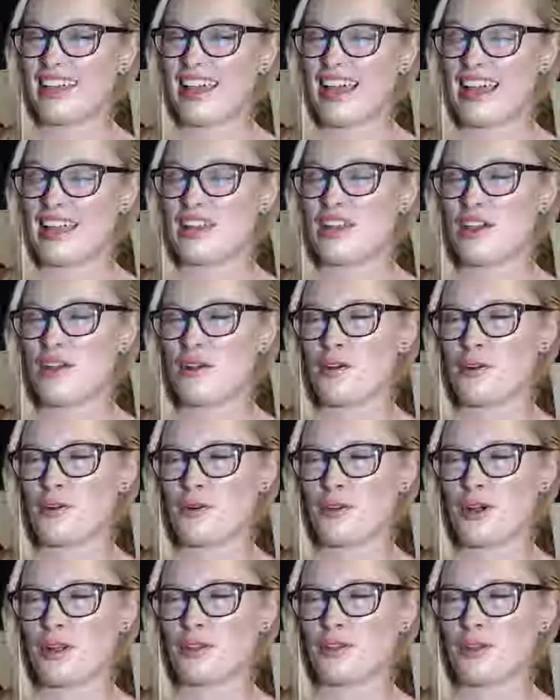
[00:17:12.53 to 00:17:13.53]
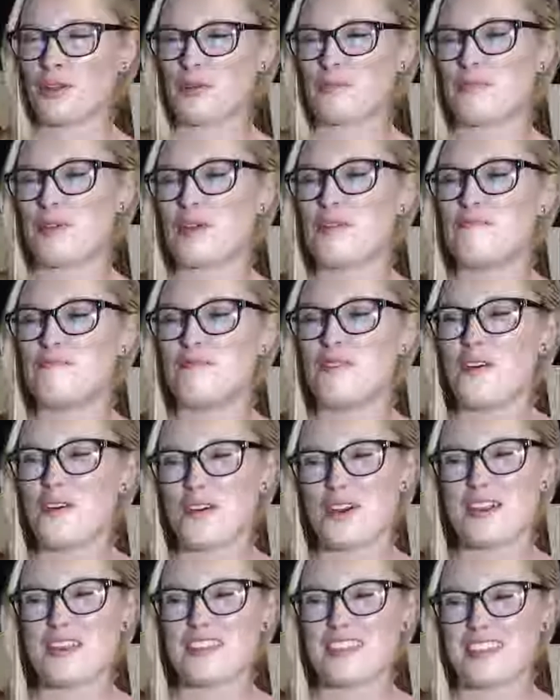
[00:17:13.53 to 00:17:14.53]
know a little bit
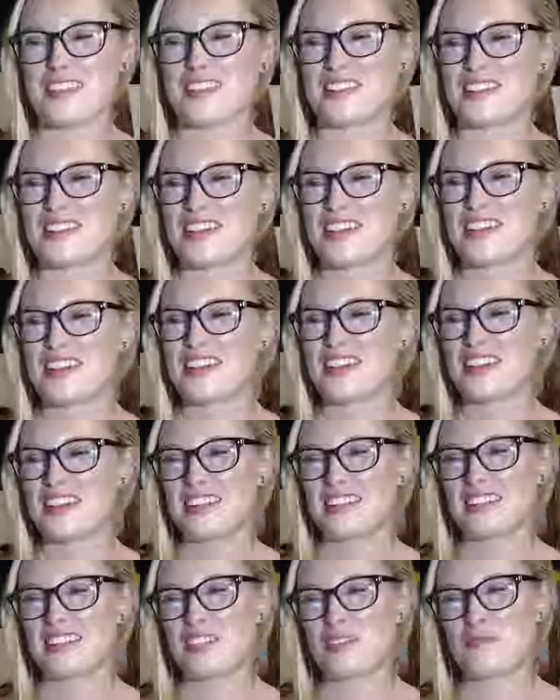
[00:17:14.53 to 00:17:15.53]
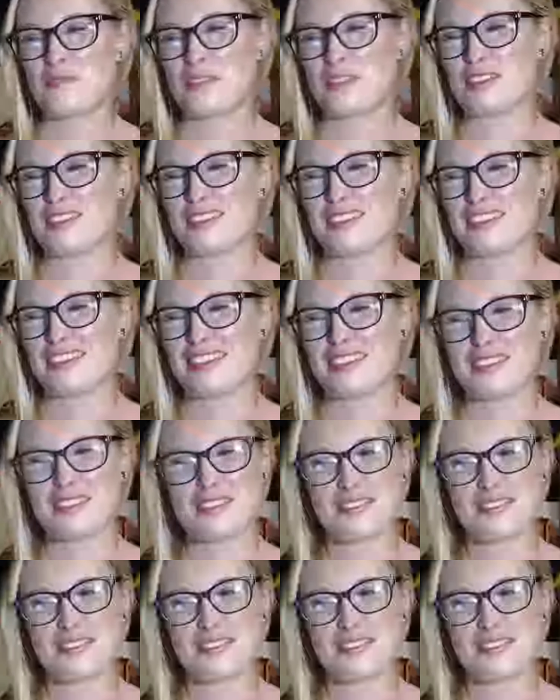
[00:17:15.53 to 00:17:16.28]
more than some of the